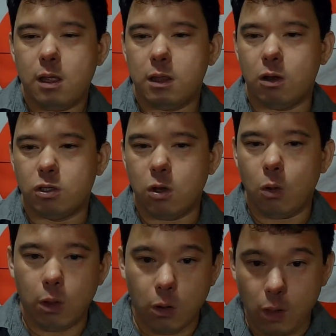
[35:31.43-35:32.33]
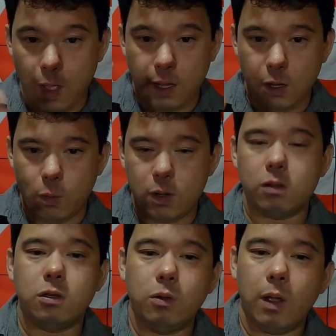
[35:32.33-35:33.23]
There's no little like, we don't
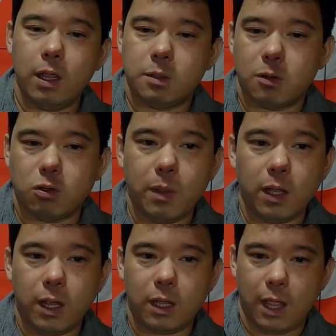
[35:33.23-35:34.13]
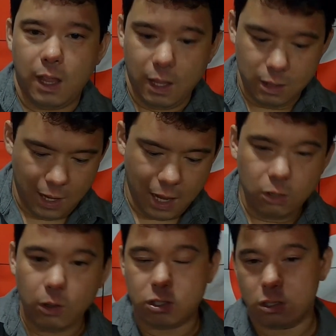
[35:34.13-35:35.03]
have to do any special milling in the
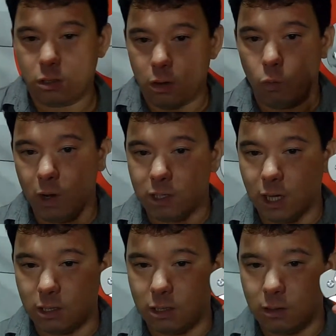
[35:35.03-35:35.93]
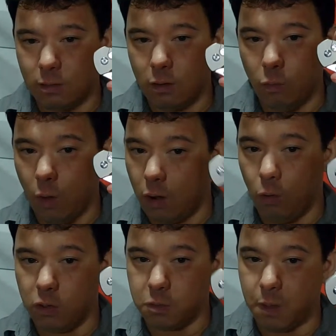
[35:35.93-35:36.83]
handle. It's just recess. One
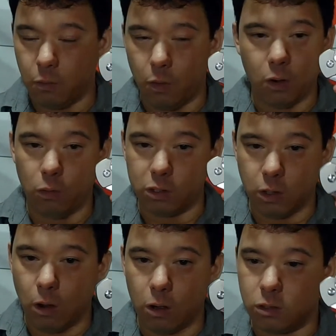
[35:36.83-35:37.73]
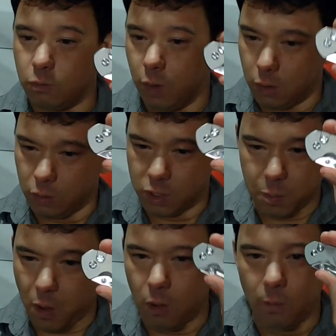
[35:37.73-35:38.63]
hole is bit, one hole is large, one hole is
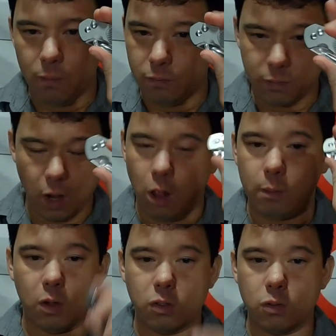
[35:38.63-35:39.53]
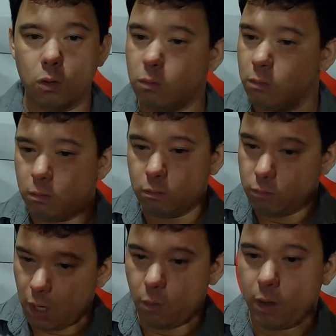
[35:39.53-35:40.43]
small. Column goes through.
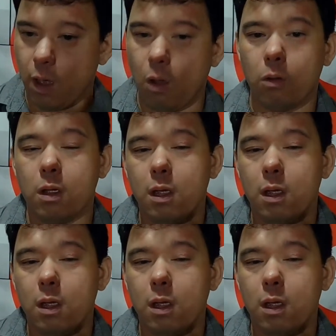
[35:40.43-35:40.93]
There we go.